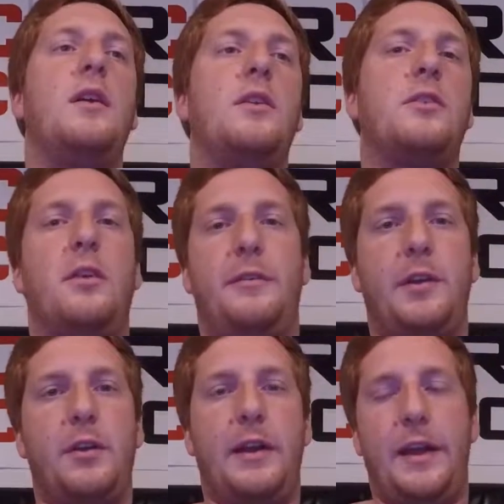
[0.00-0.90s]
So if you're
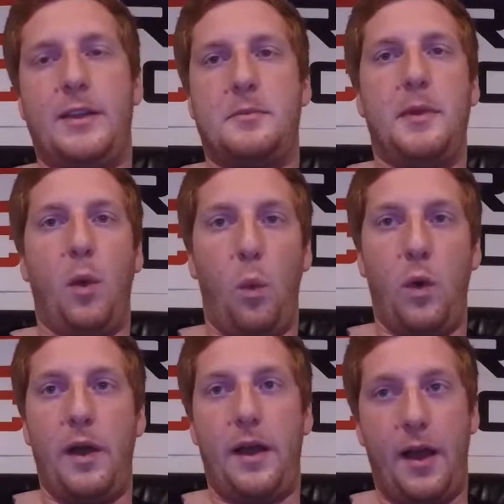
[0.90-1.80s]
going to ask me
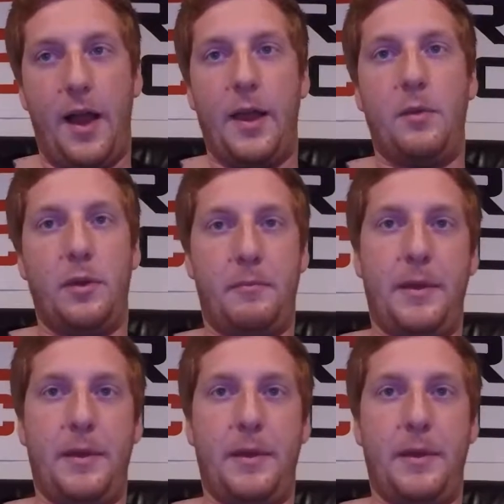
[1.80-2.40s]
what I would